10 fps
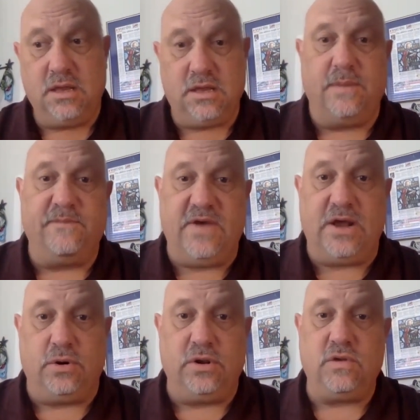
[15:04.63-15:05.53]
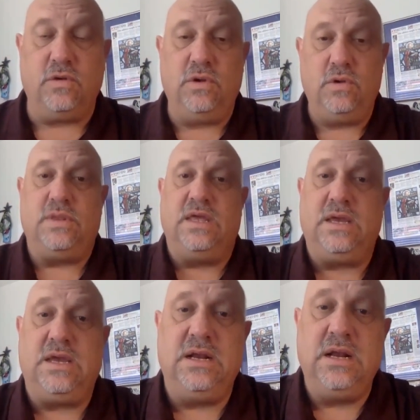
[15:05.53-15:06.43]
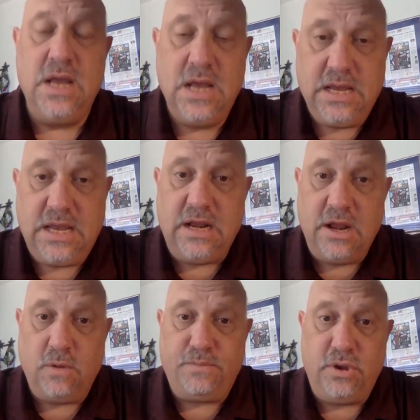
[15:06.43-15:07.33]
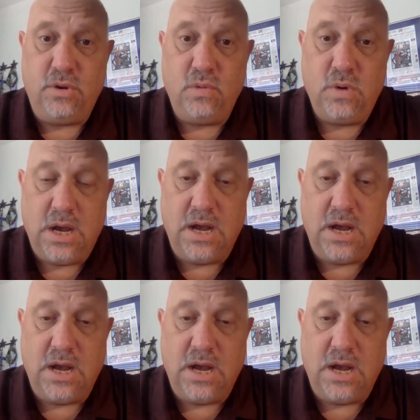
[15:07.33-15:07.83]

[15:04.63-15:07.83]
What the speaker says: some veterans who you think can help you